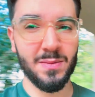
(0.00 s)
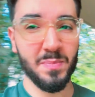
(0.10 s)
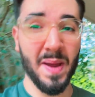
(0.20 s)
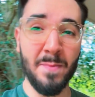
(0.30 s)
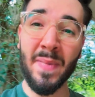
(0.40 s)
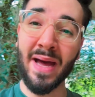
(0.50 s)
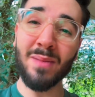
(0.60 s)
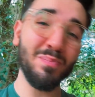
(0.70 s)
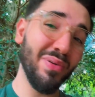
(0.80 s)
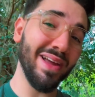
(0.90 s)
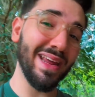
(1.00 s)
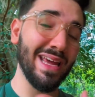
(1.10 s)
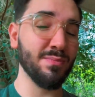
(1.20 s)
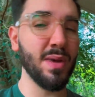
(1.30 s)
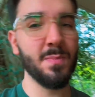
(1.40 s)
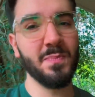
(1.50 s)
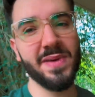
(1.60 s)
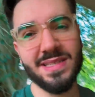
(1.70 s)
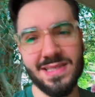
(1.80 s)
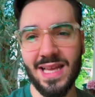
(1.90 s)
by my buddy and my
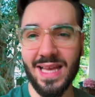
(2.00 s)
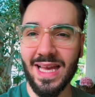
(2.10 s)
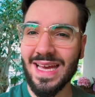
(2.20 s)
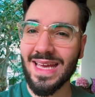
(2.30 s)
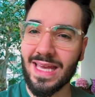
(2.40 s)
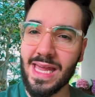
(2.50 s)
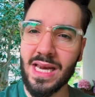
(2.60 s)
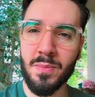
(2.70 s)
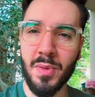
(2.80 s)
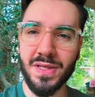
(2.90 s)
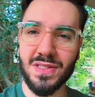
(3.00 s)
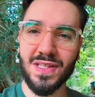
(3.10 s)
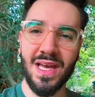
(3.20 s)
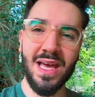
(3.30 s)
bestie Elon Musk.